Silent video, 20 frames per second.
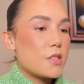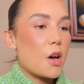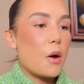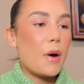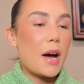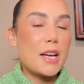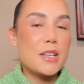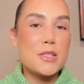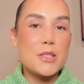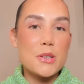So
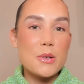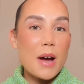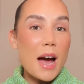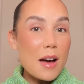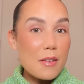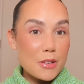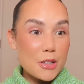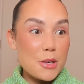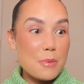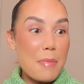I do
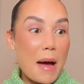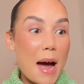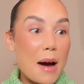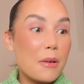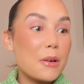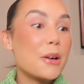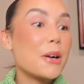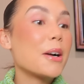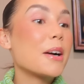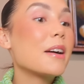have a new
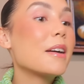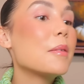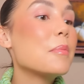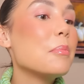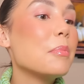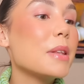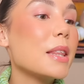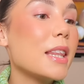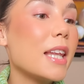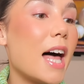powder
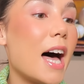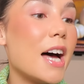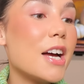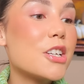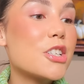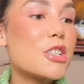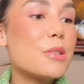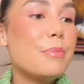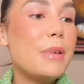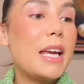
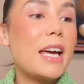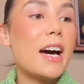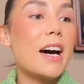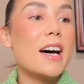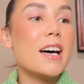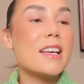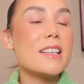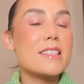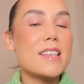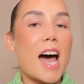blush
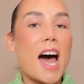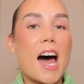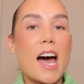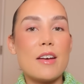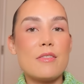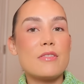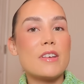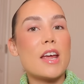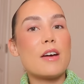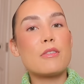because
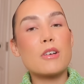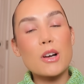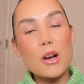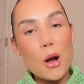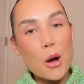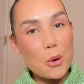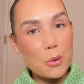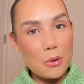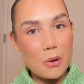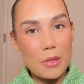I've
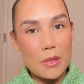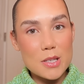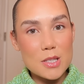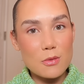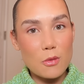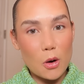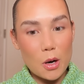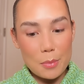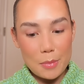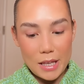never owned this
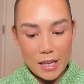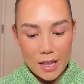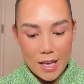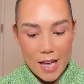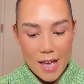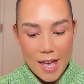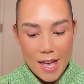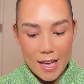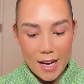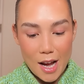
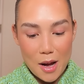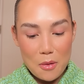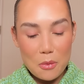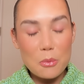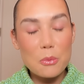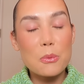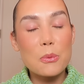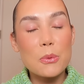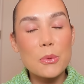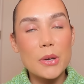formula, and I
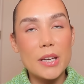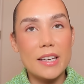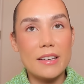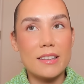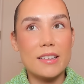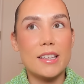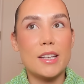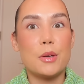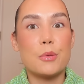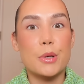
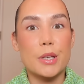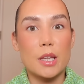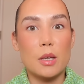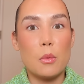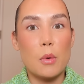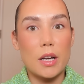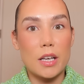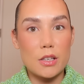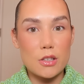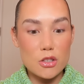really, really
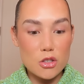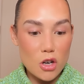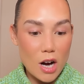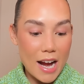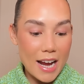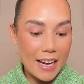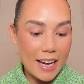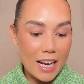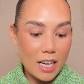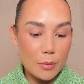wanted to
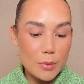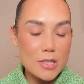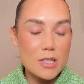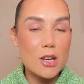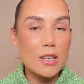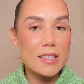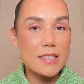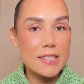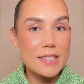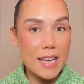try it, and it was
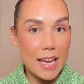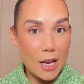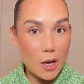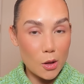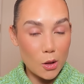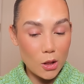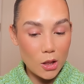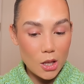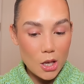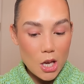on
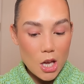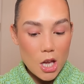sale